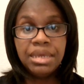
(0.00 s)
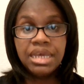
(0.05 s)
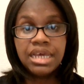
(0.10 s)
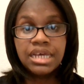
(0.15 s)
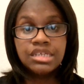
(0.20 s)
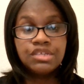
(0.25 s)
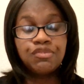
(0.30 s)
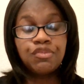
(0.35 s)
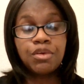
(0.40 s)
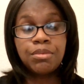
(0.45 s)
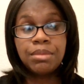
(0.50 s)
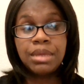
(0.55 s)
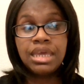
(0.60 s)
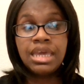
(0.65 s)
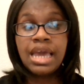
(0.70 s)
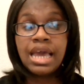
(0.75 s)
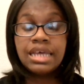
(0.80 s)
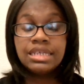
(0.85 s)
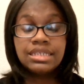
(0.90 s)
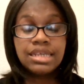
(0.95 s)
because for
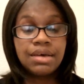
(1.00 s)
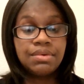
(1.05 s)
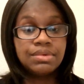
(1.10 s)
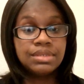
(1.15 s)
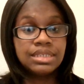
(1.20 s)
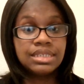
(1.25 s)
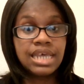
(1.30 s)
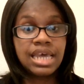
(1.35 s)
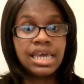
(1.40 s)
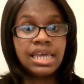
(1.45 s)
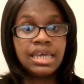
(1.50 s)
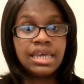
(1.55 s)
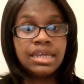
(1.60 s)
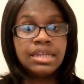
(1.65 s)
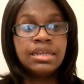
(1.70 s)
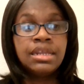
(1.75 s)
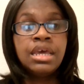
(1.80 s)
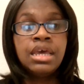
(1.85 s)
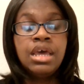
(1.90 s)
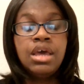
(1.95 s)
me as i was
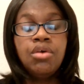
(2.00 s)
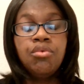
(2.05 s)
saying